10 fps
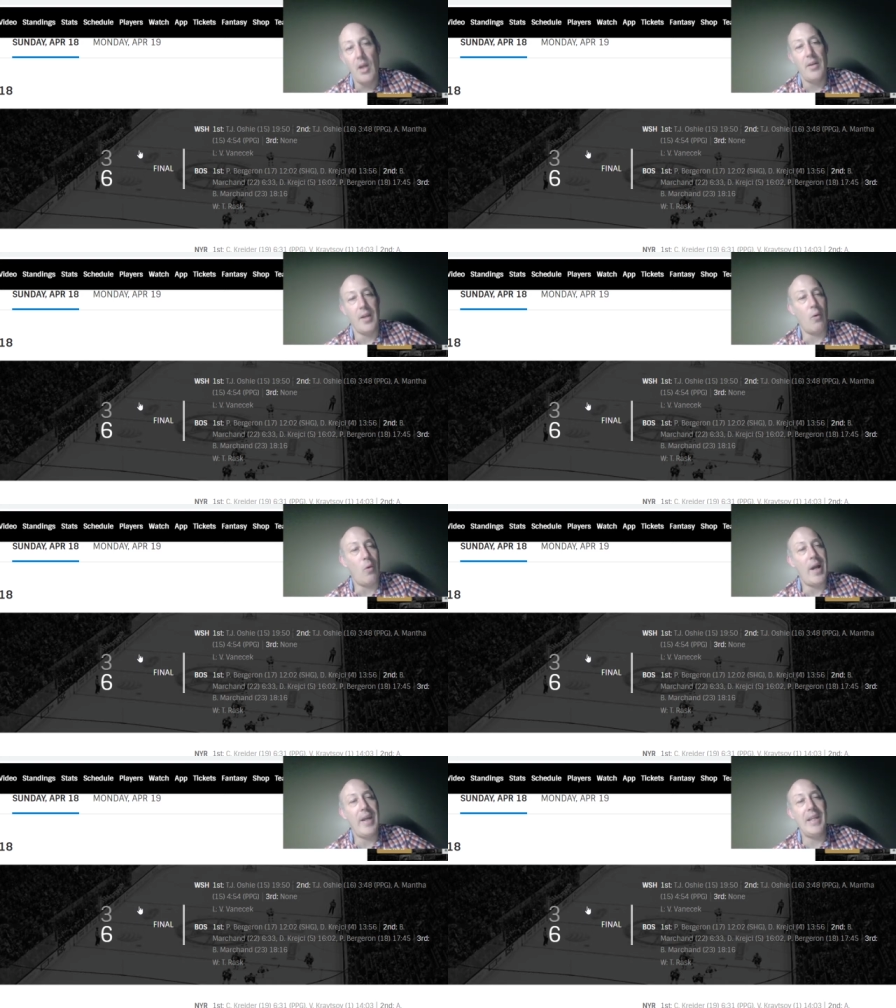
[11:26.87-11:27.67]
Now,
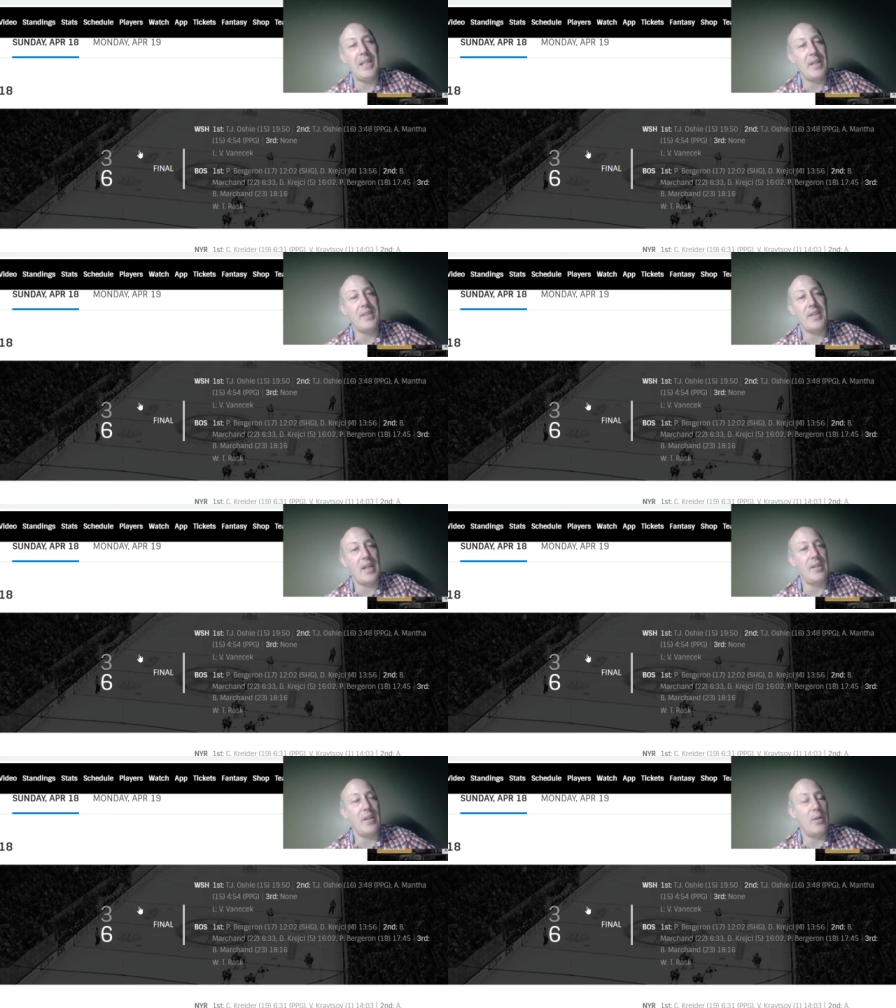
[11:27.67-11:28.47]
why did I say
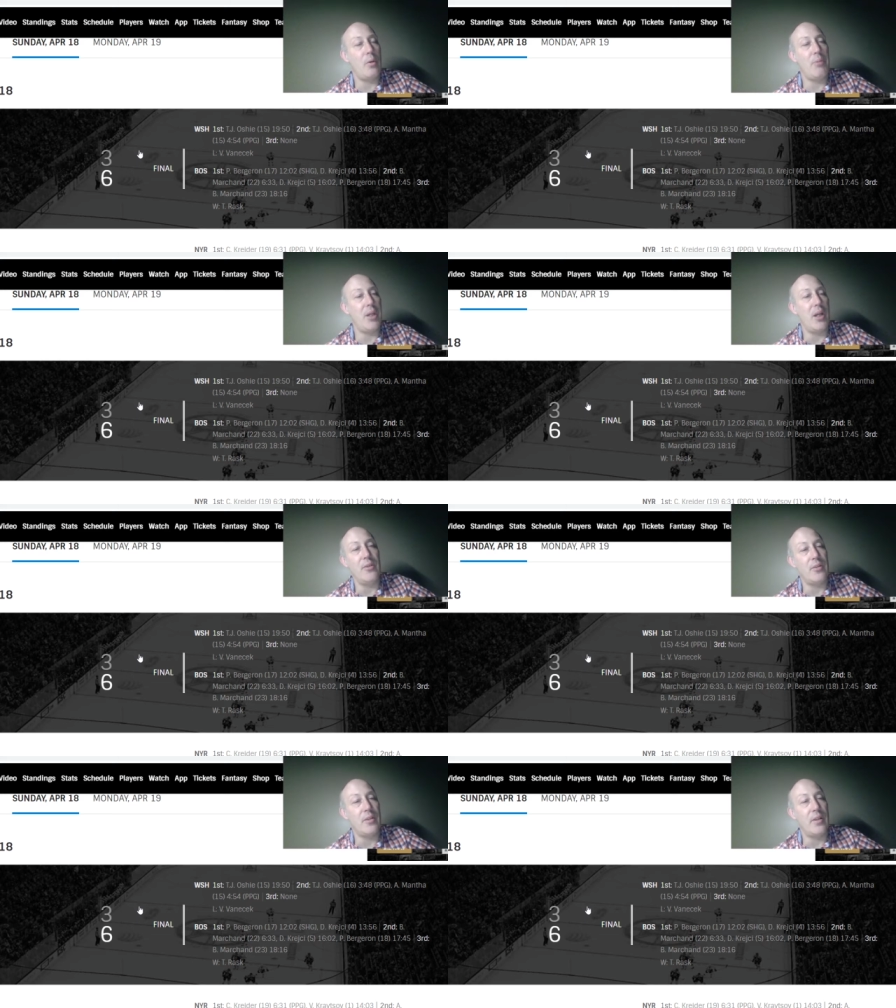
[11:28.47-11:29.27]
that it would be
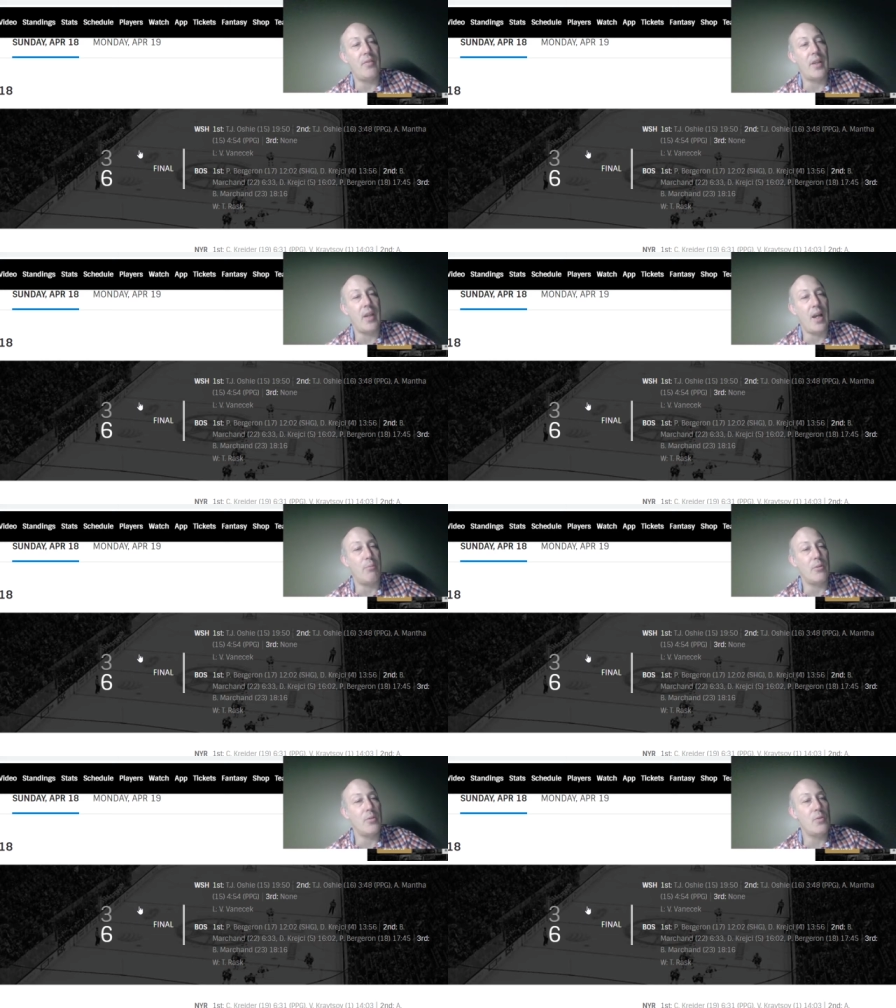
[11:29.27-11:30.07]
under if the
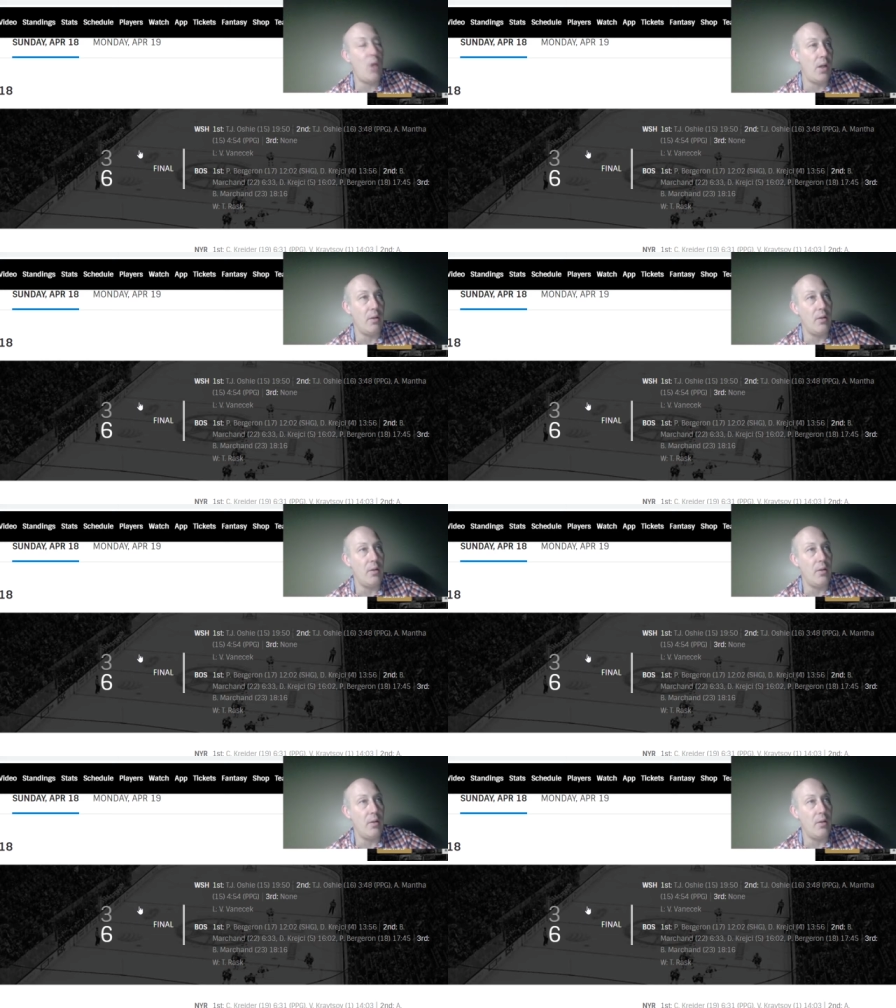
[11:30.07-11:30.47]
Capitals won?